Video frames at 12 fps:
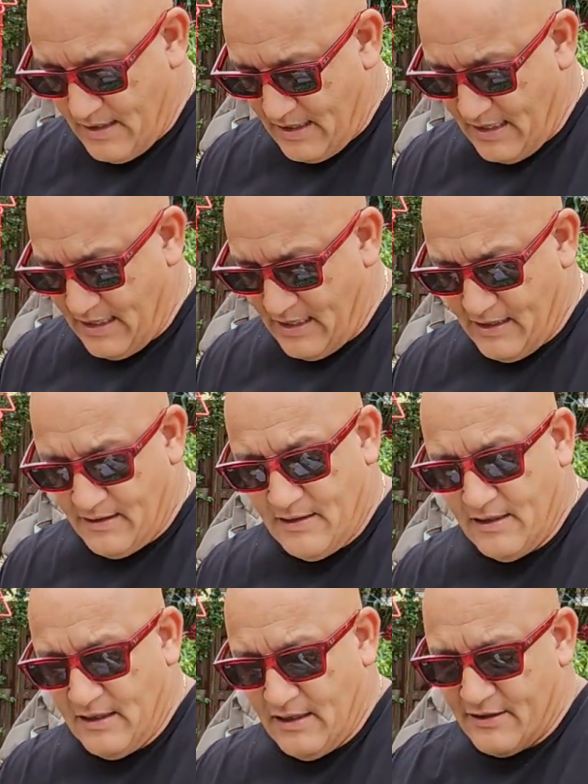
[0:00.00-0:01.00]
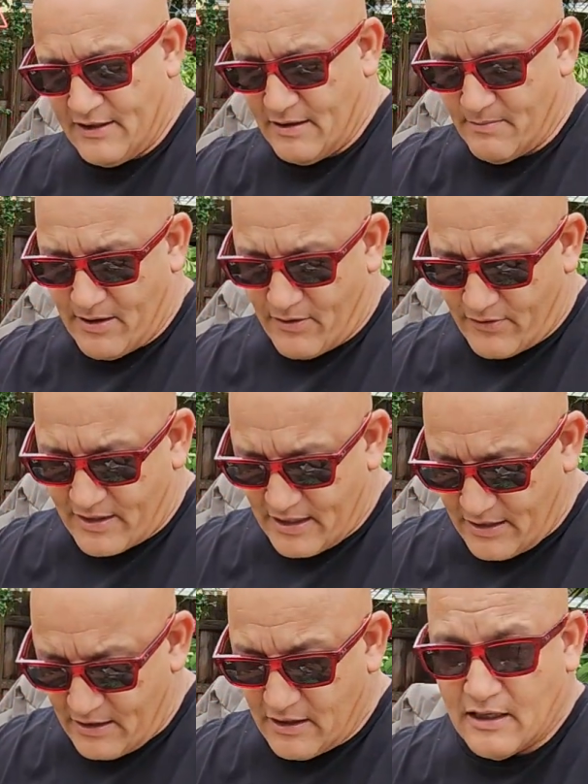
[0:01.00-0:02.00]
and the
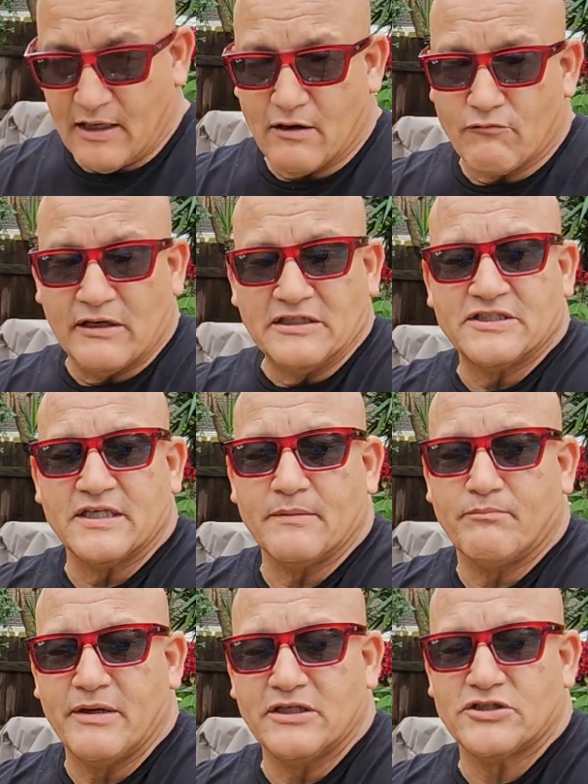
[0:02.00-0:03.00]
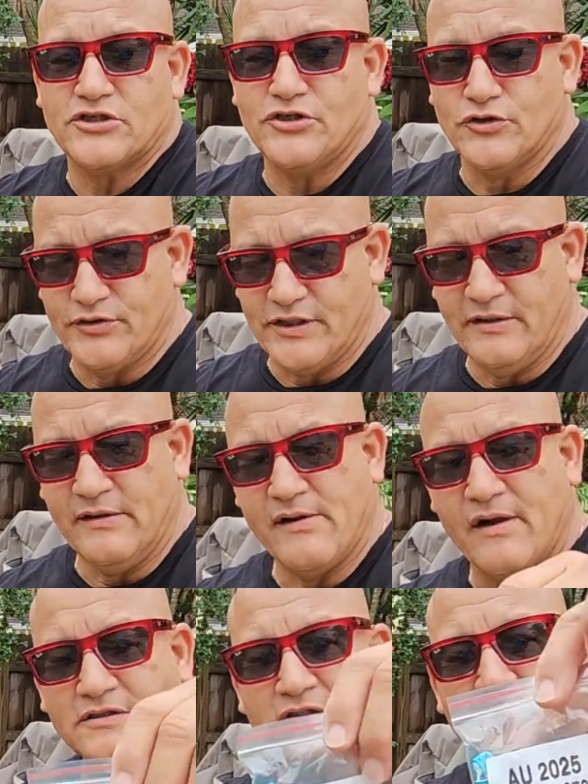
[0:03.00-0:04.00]
American Racing Pigeon Union.
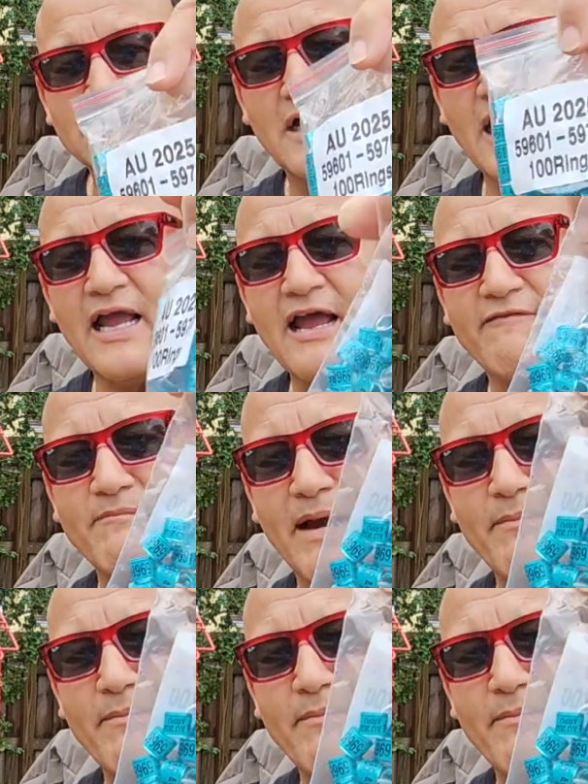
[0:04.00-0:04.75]
I have my